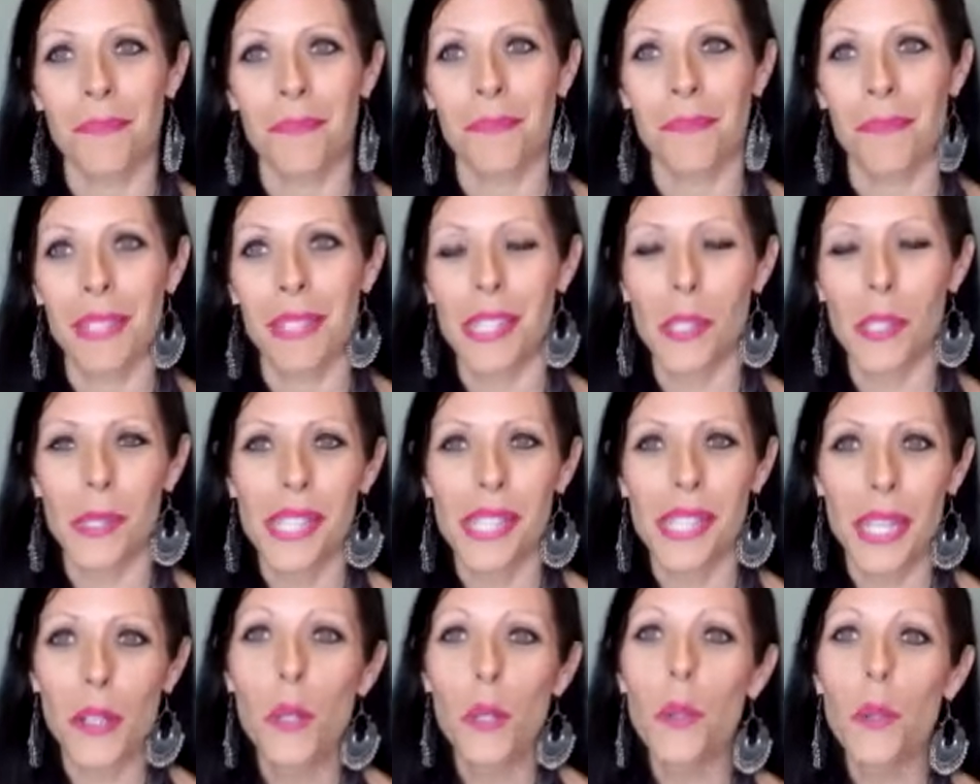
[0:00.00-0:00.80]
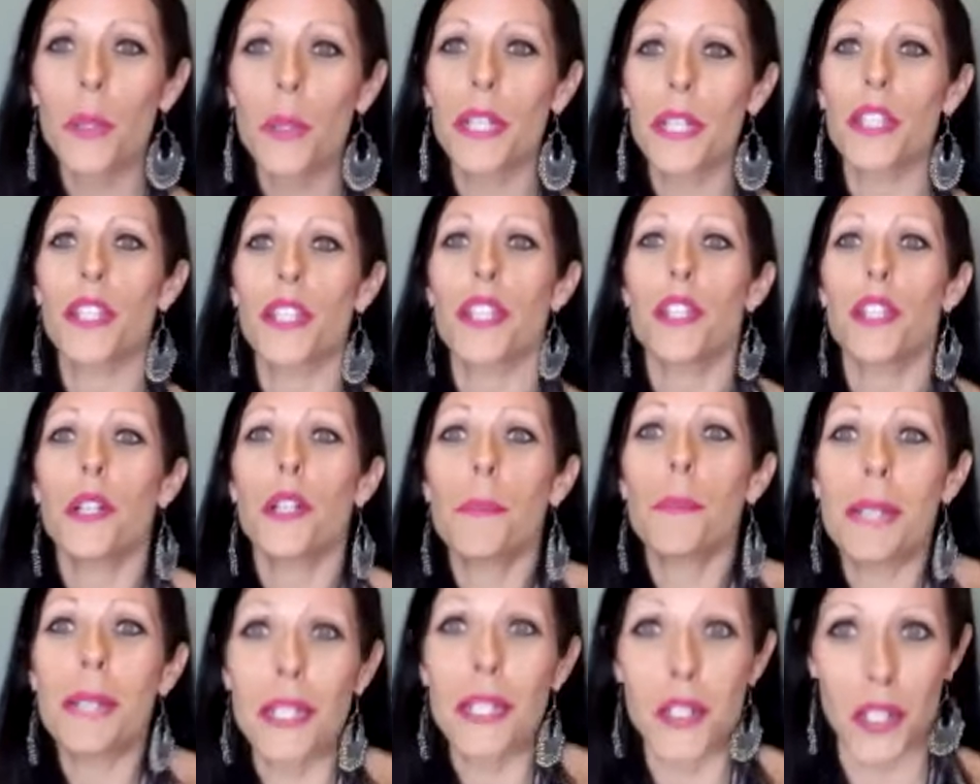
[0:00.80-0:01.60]
Yeah. So it's like, who would you
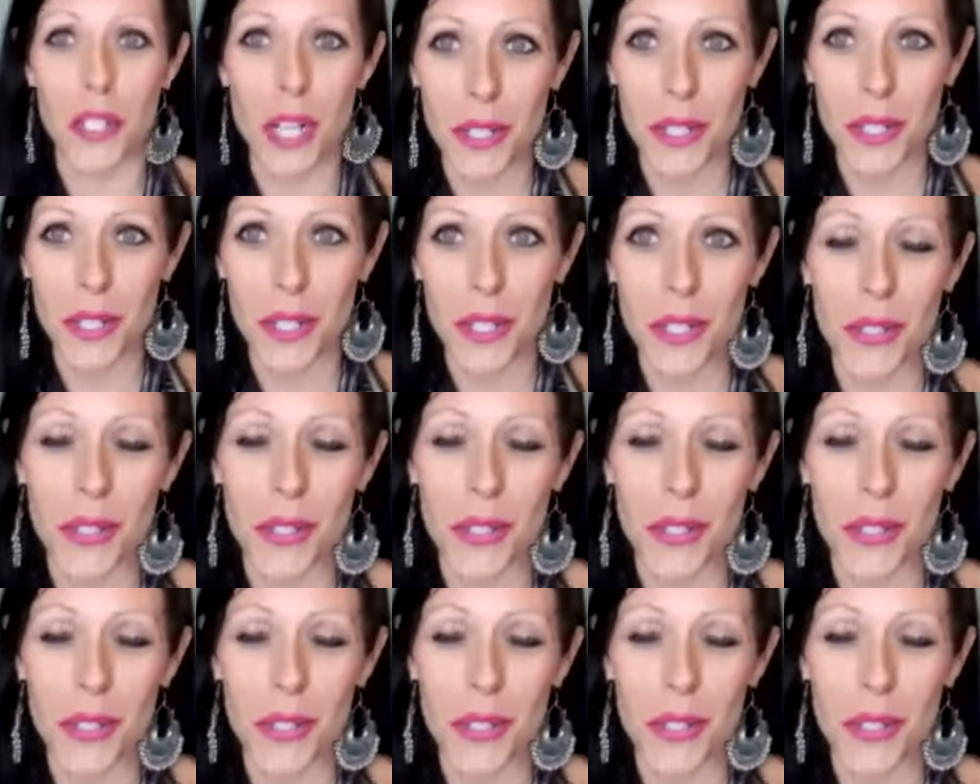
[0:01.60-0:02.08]
be drawn to?